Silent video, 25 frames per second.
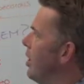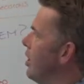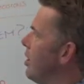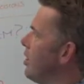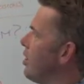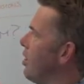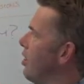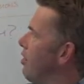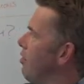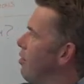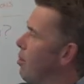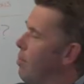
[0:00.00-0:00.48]

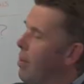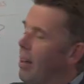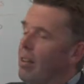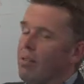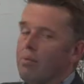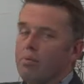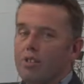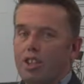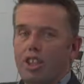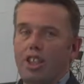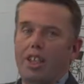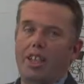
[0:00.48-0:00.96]
So they're
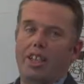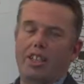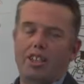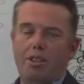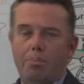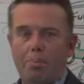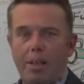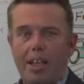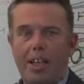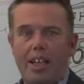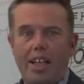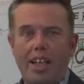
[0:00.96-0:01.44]
about
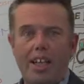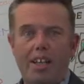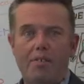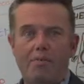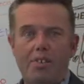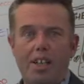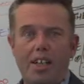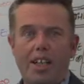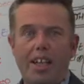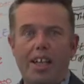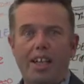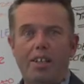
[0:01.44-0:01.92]
changing
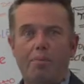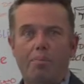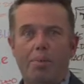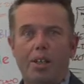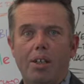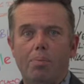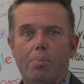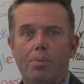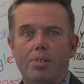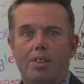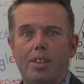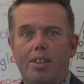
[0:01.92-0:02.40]
behaviour, getting
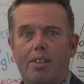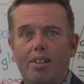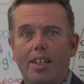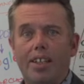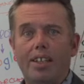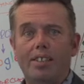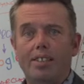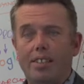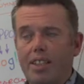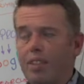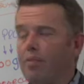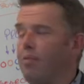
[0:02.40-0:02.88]
people to
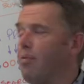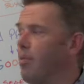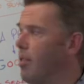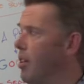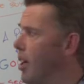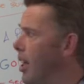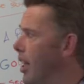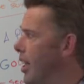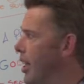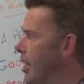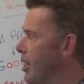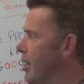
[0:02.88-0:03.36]
think
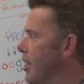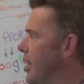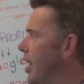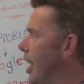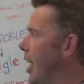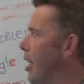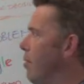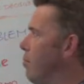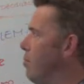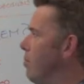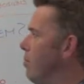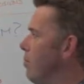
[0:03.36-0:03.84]
differently
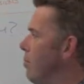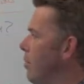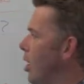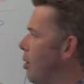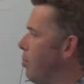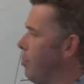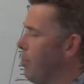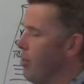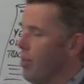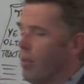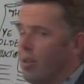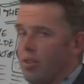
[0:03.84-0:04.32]
and
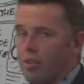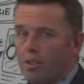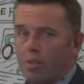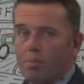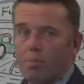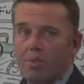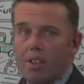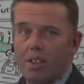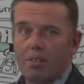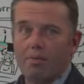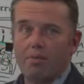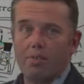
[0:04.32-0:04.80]
approach
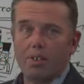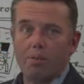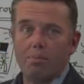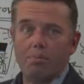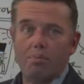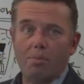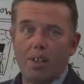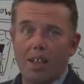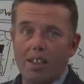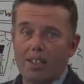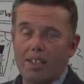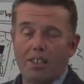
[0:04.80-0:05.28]
something
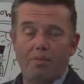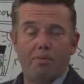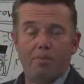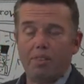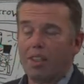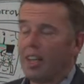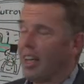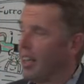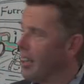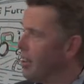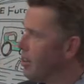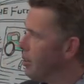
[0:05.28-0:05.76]
from a
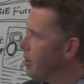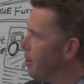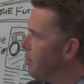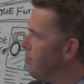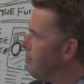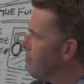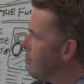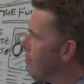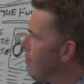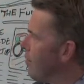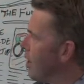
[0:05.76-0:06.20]
different angle.